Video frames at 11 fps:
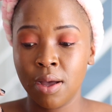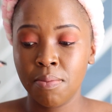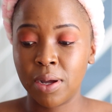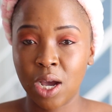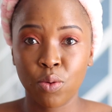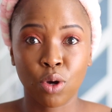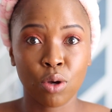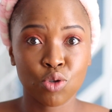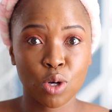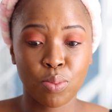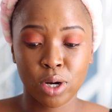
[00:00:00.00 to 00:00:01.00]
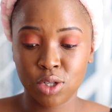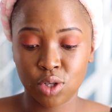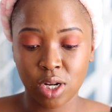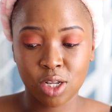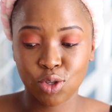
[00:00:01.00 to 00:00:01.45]
But now we're going to a party
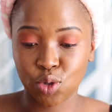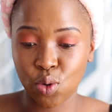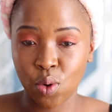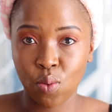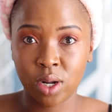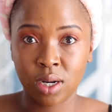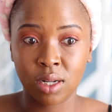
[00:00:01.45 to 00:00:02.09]
tonight, so we want a